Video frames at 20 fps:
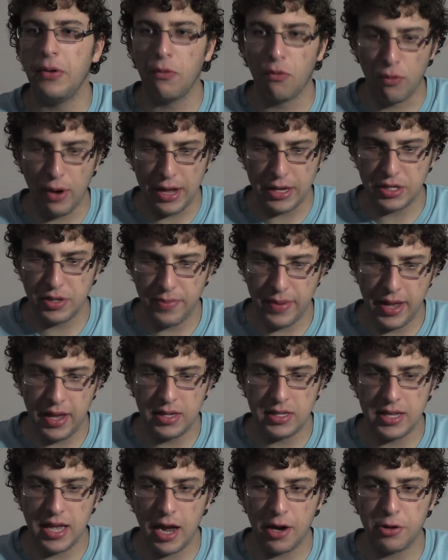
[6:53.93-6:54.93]

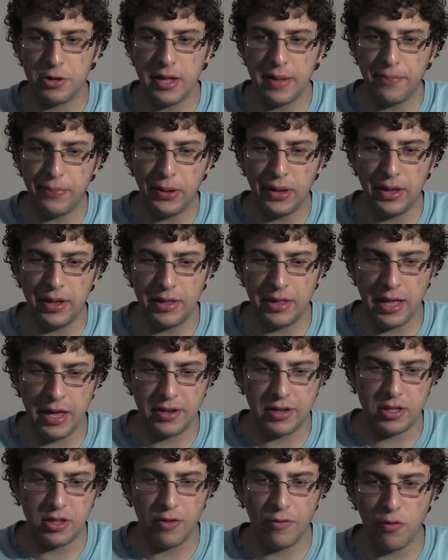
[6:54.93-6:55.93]
resumes, the actor
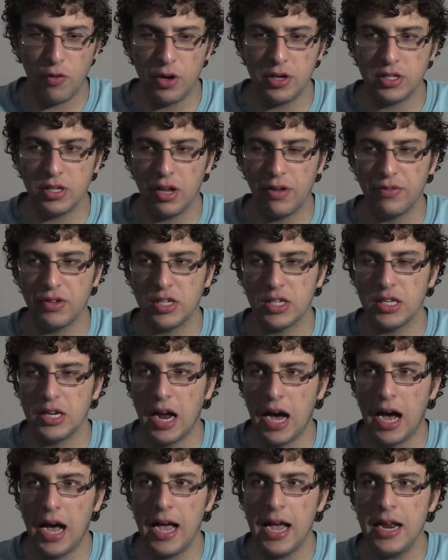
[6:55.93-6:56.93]
that did the voice of
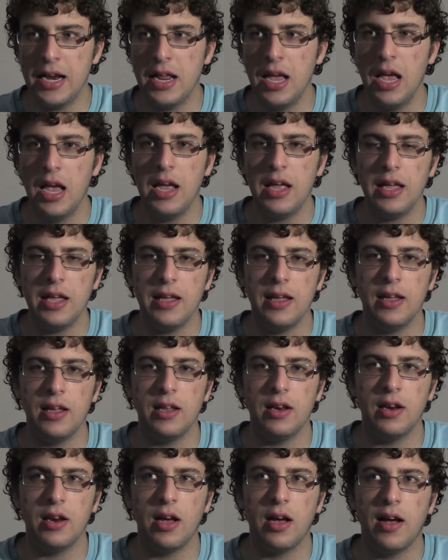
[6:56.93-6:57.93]
Snide
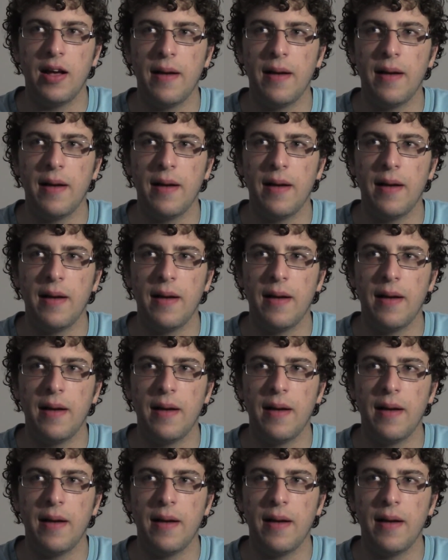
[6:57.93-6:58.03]
in